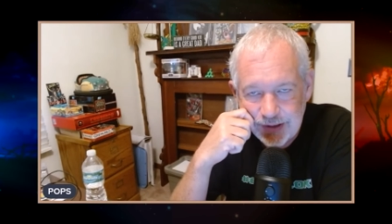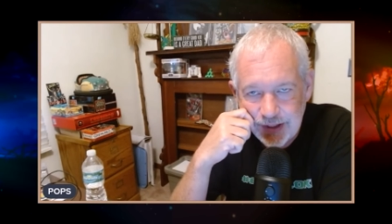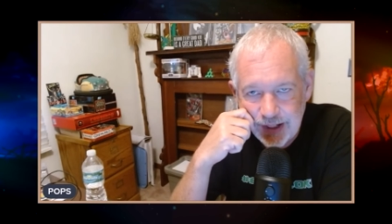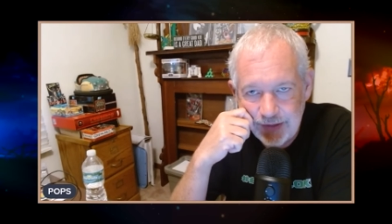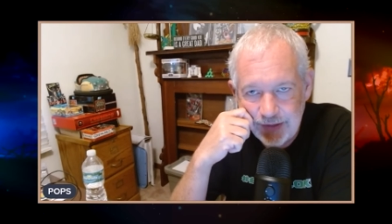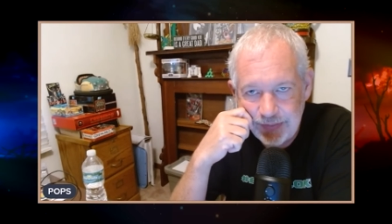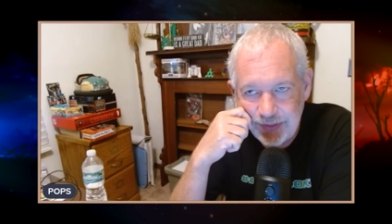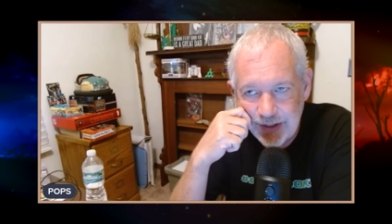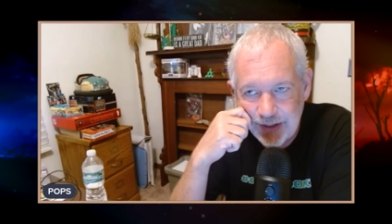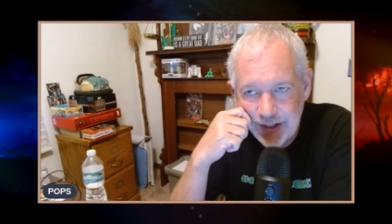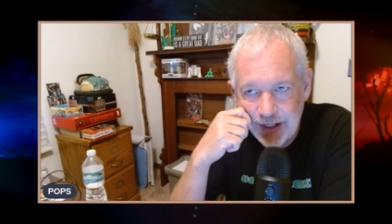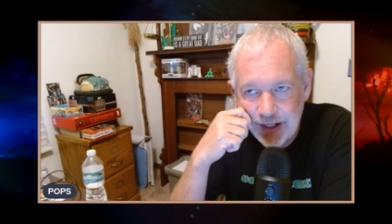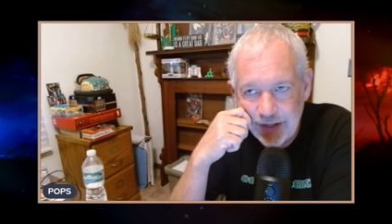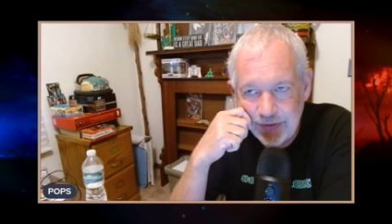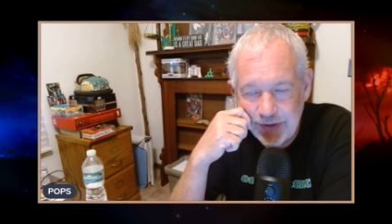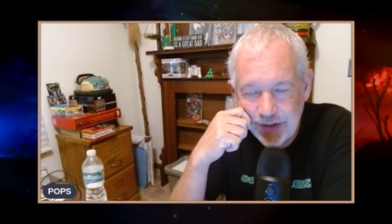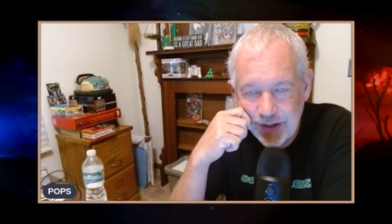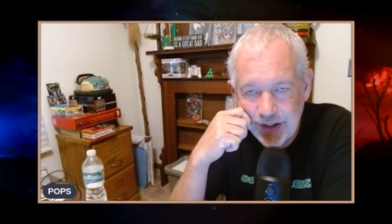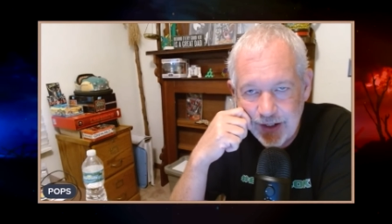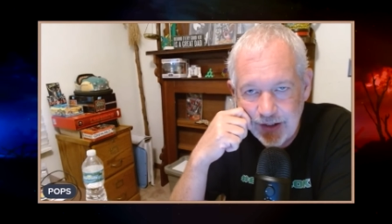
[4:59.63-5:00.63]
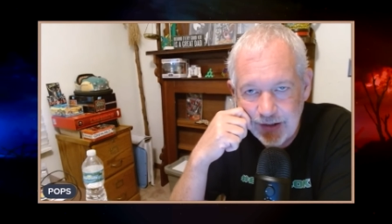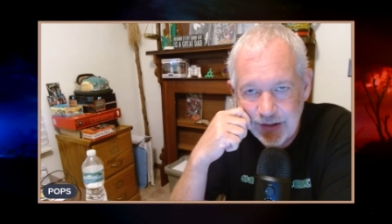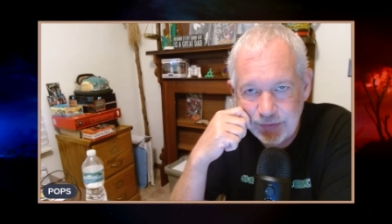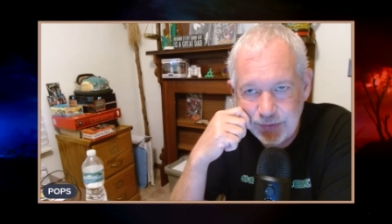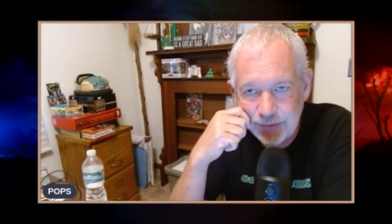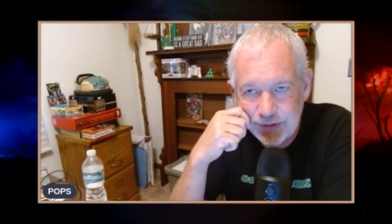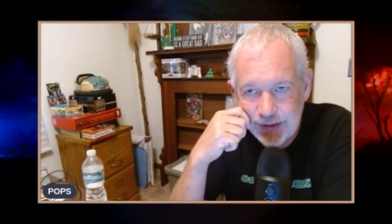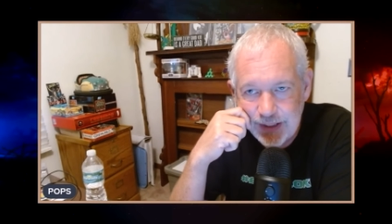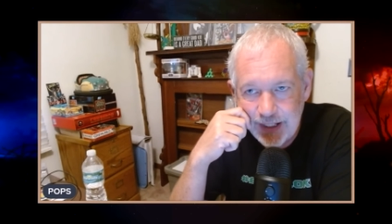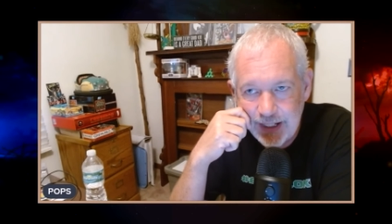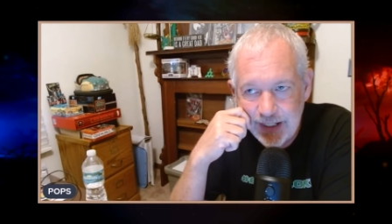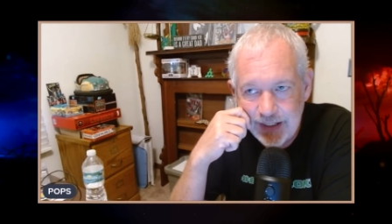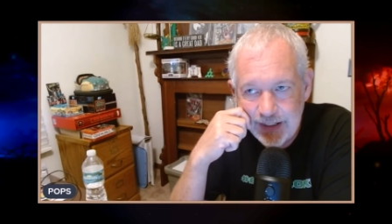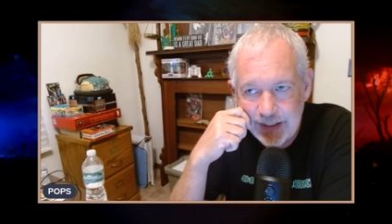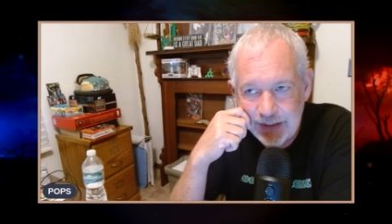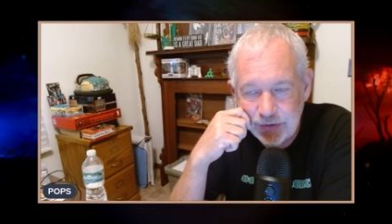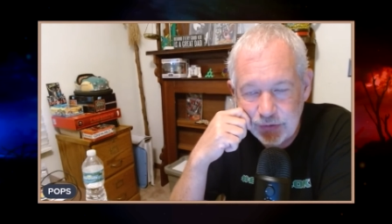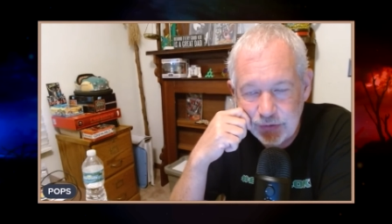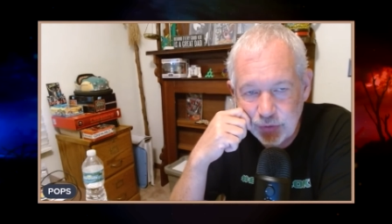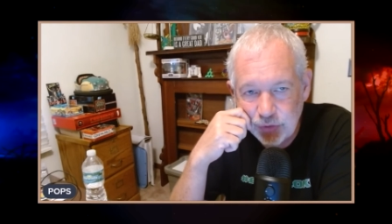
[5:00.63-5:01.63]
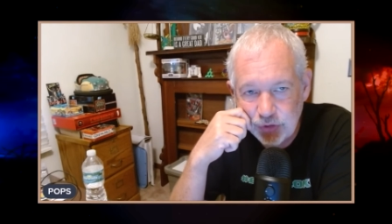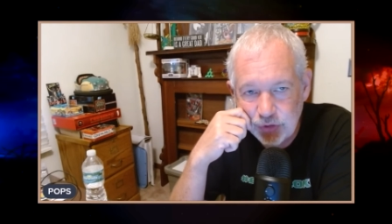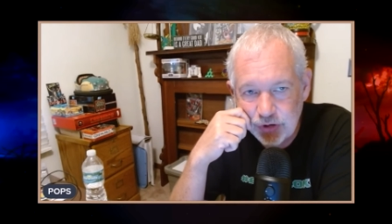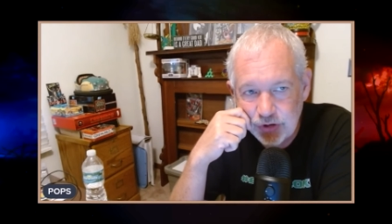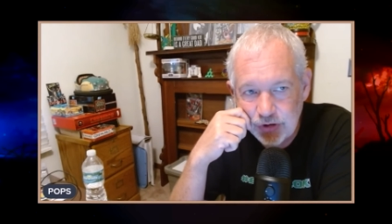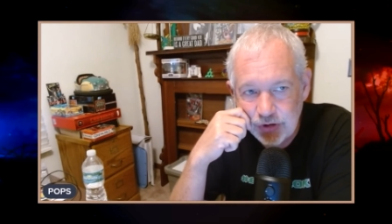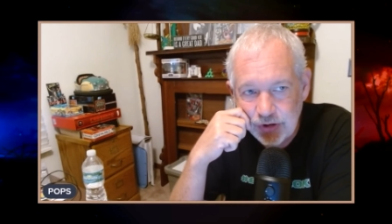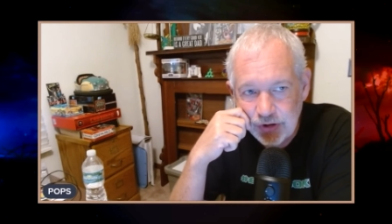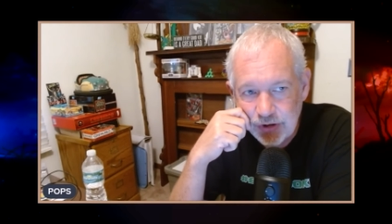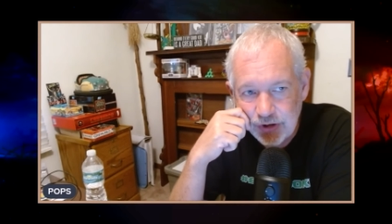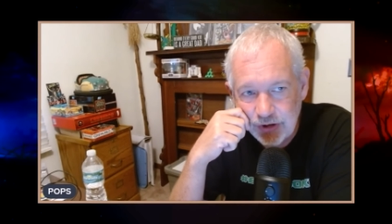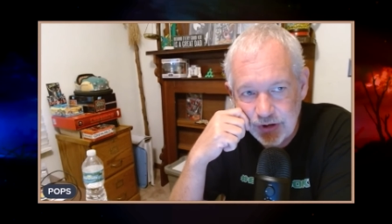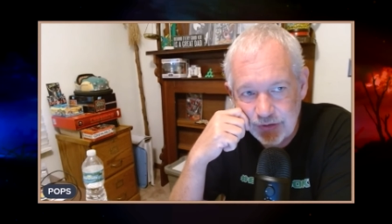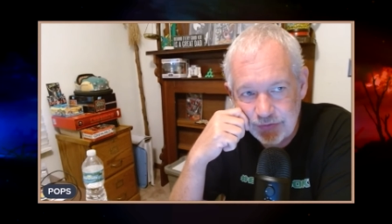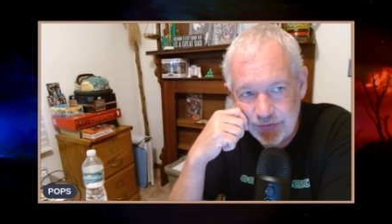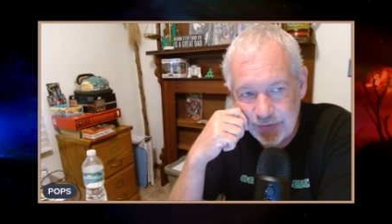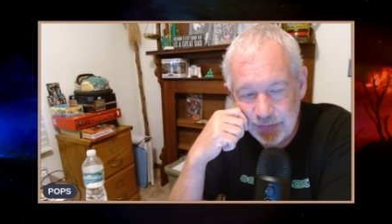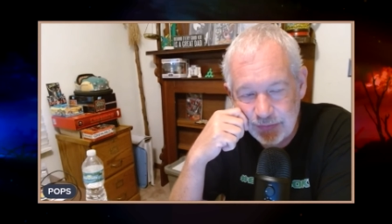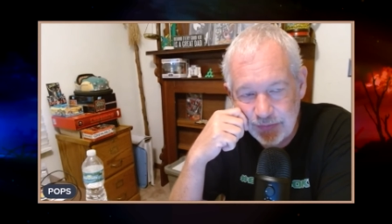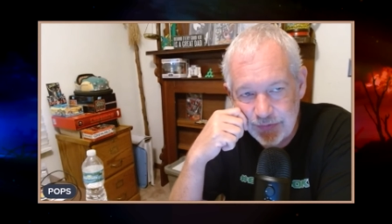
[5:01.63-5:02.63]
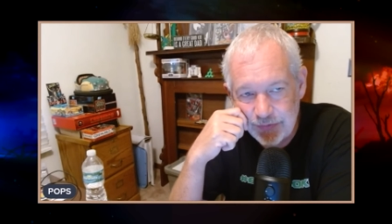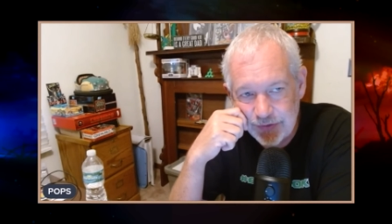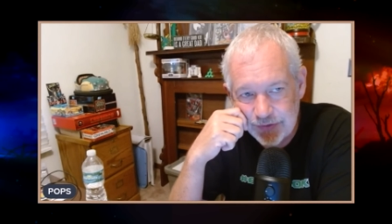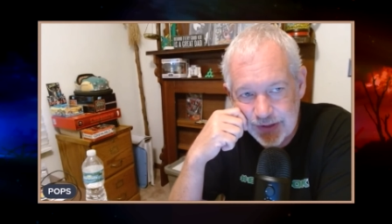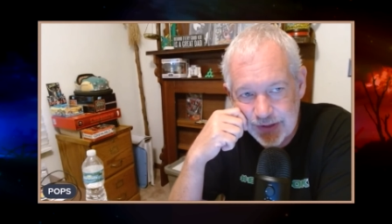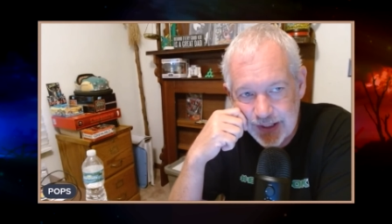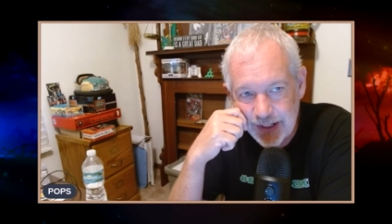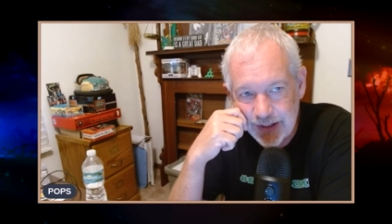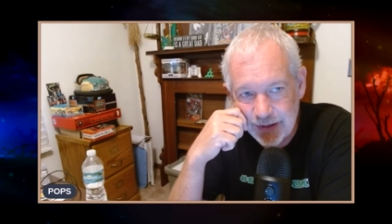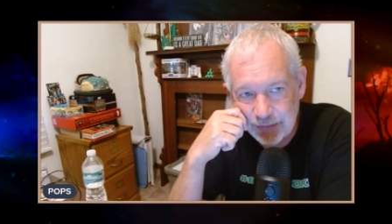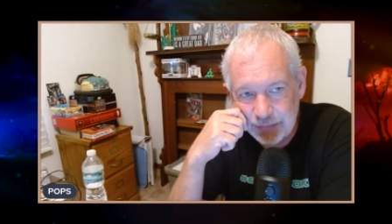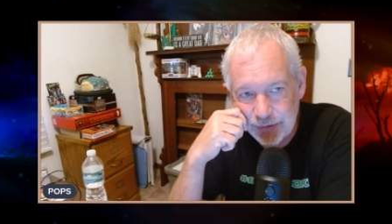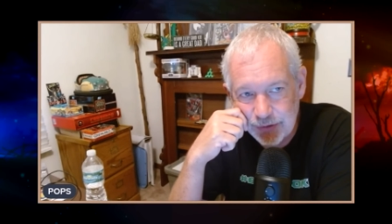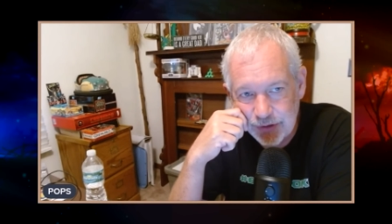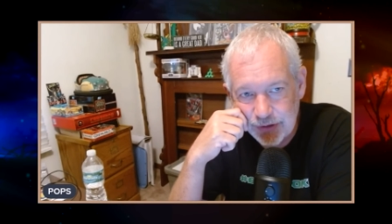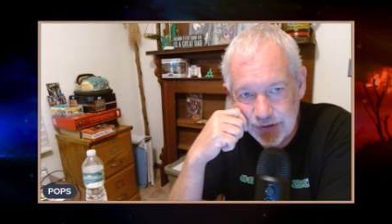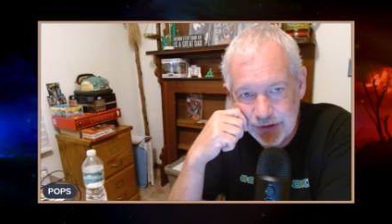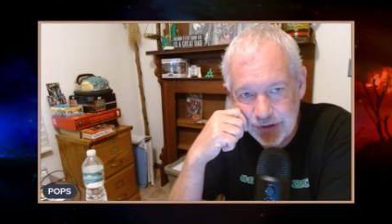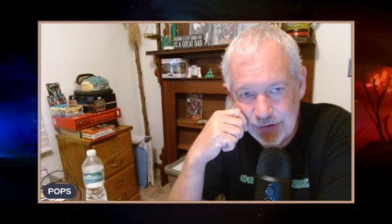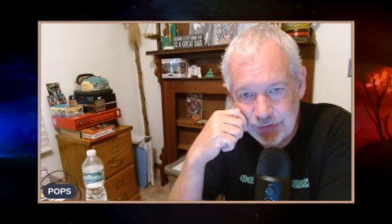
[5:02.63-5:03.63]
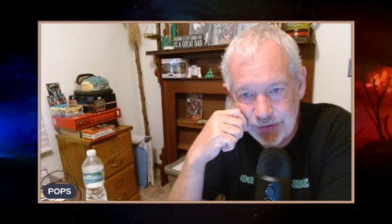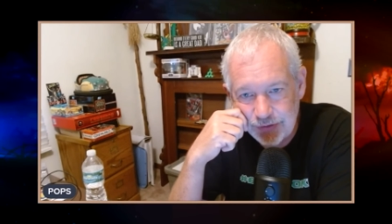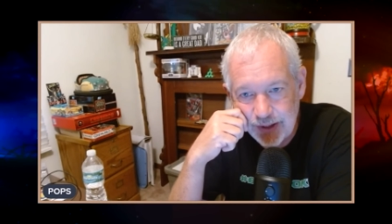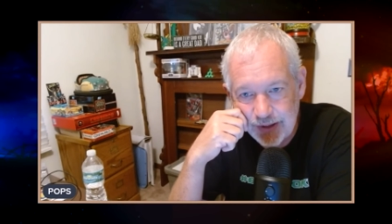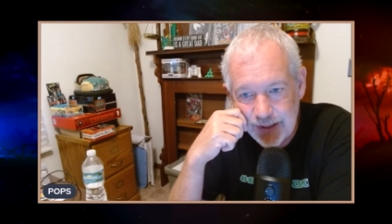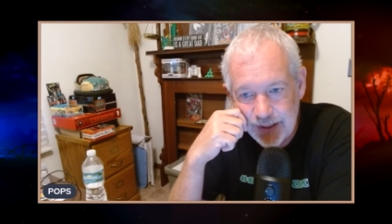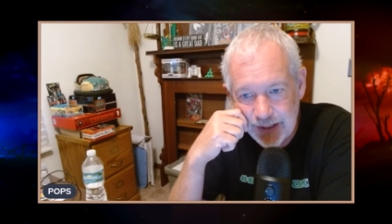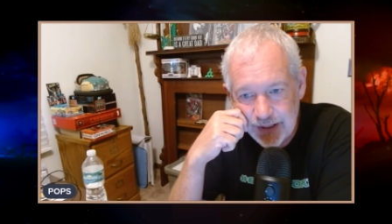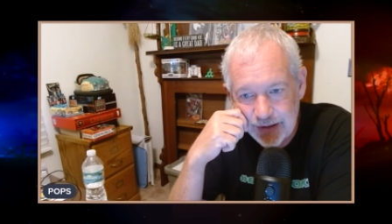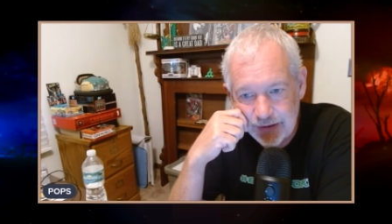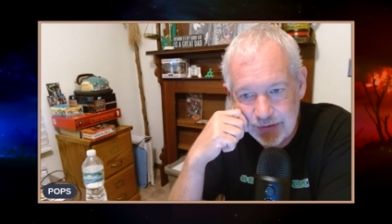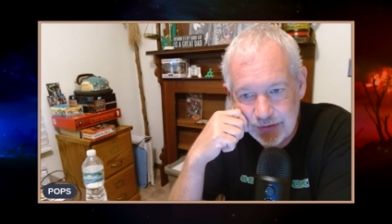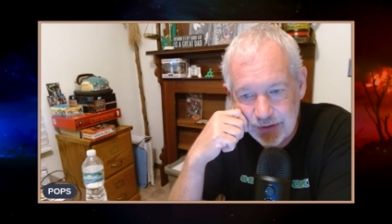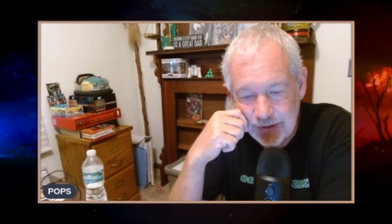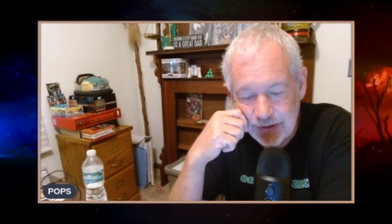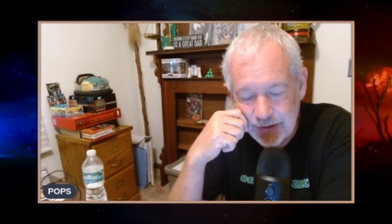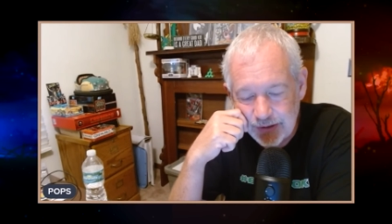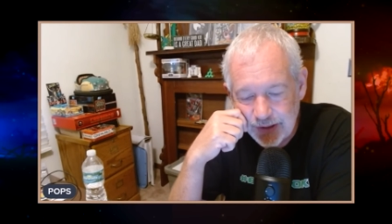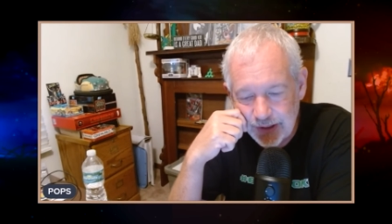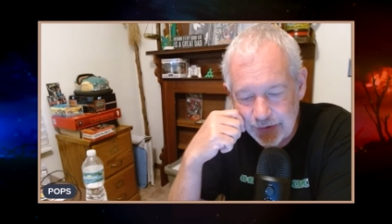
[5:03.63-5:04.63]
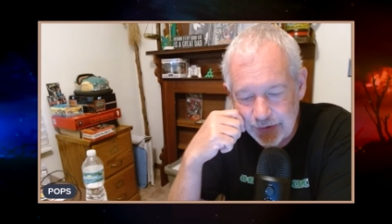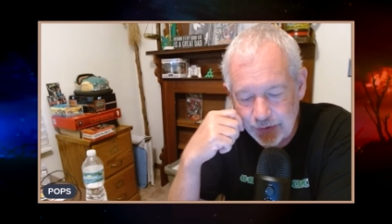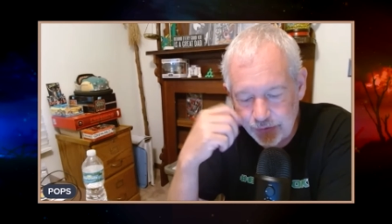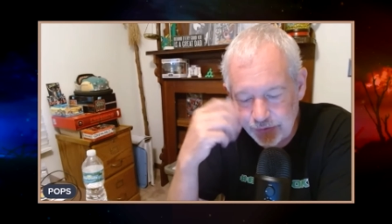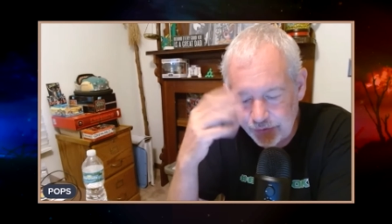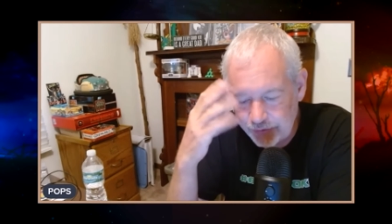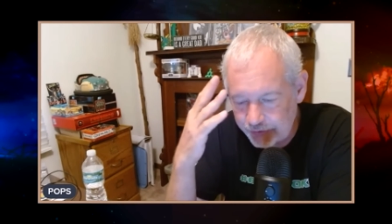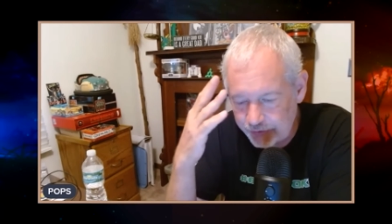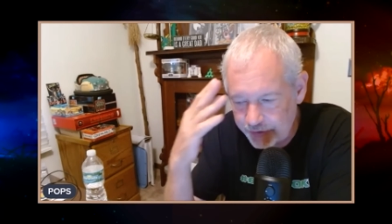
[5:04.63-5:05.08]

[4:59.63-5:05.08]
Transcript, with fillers: I think I think Hollywood can't ignore a film of this caliber, at least right now. I know there's